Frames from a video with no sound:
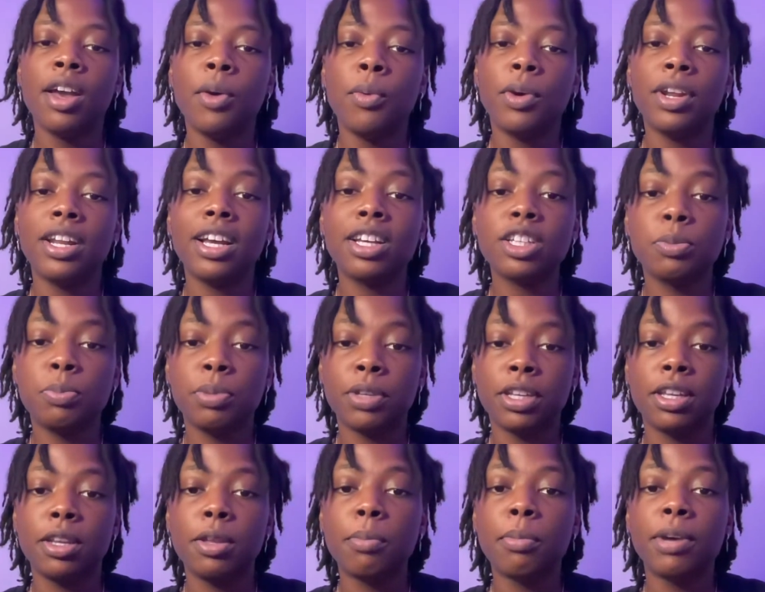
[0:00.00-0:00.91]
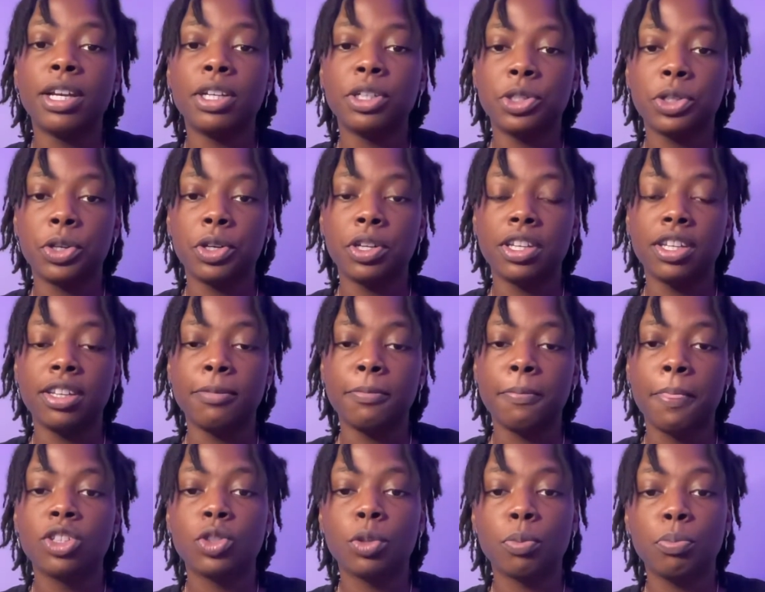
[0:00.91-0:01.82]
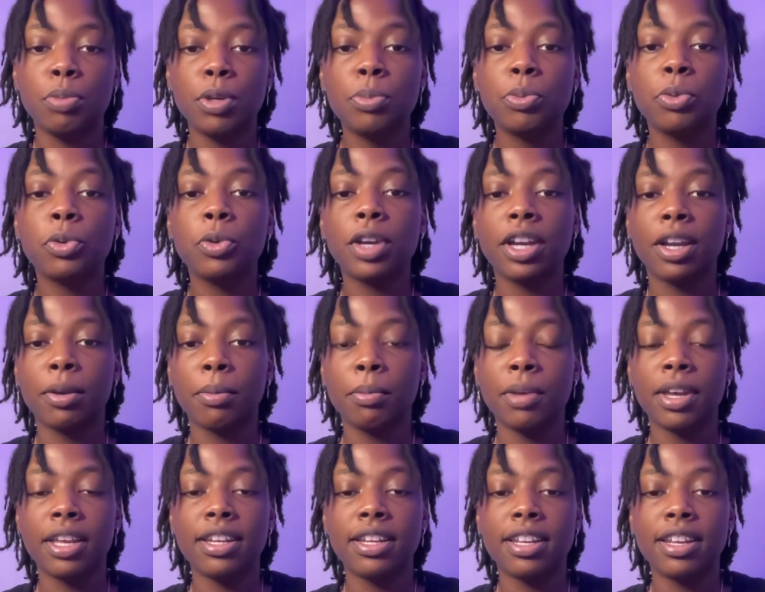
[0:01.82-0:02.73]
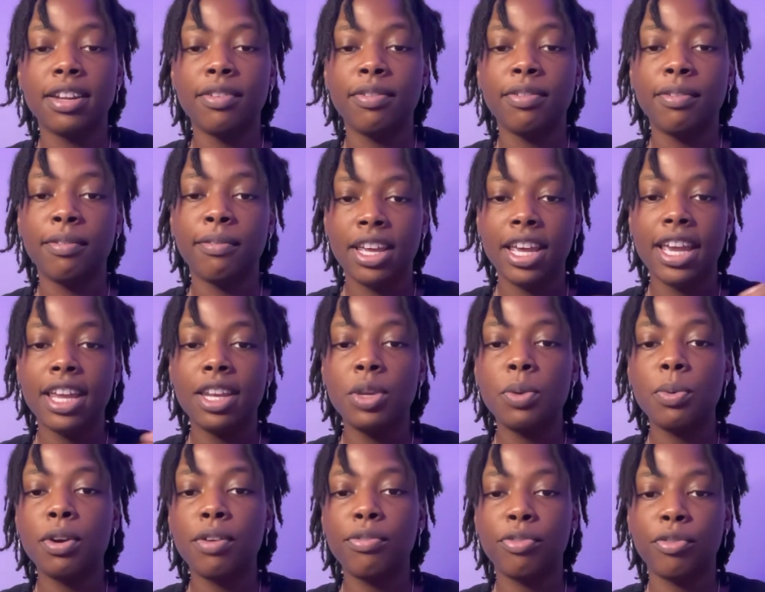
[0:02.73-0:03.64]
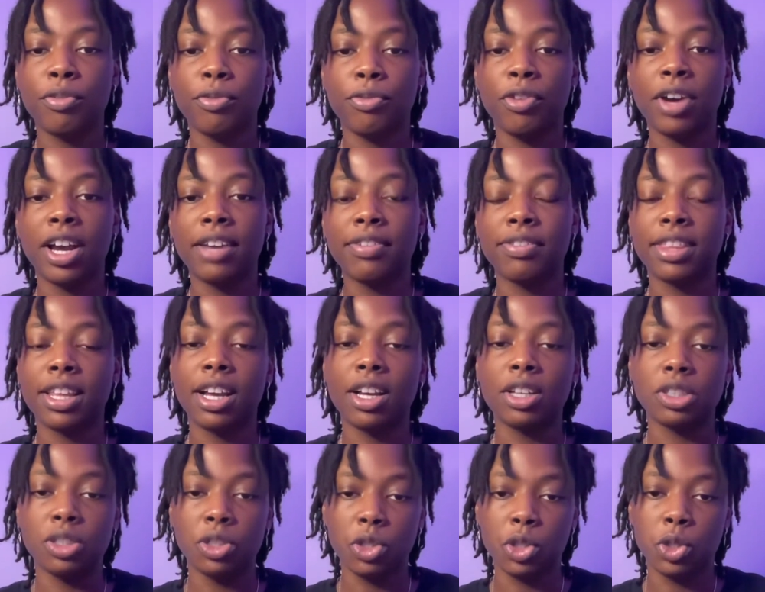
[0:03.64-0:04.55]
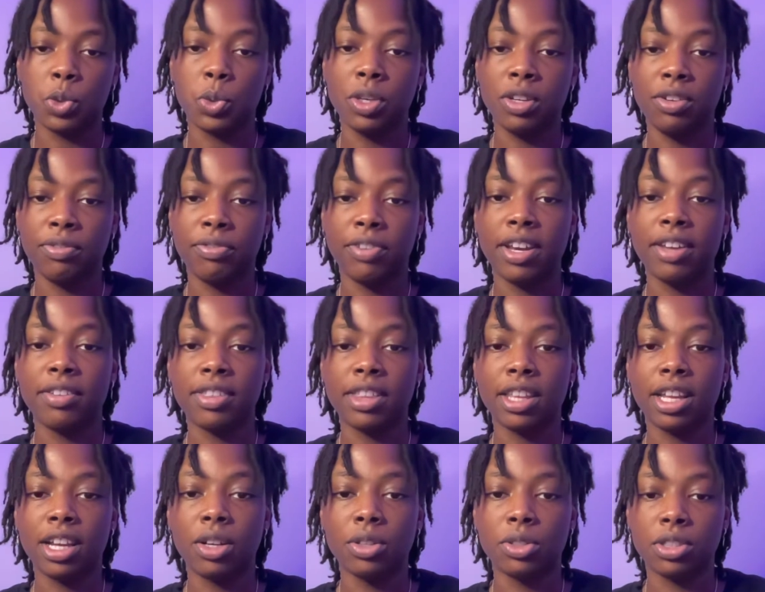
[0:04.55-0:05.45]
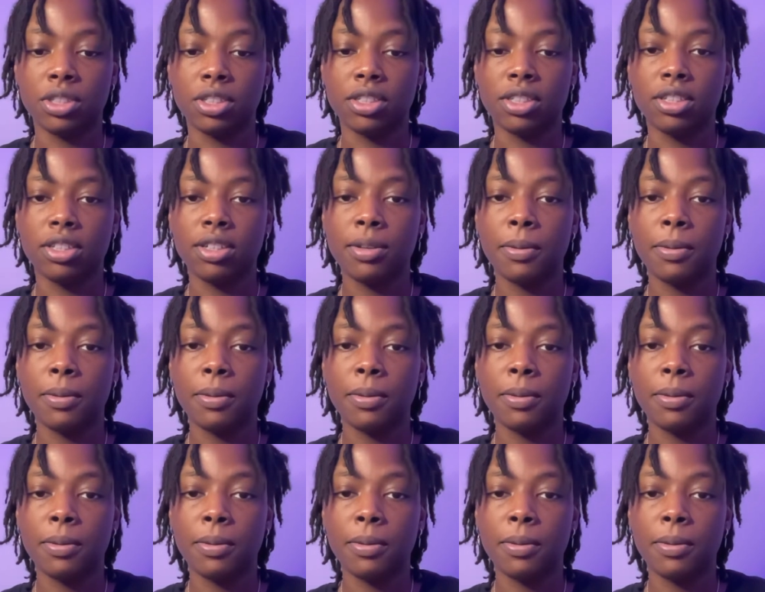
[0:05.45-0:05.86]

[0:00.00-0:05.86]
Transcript: When I was beginning my journey, some people recommended anywhere from 5,000 to 25,000.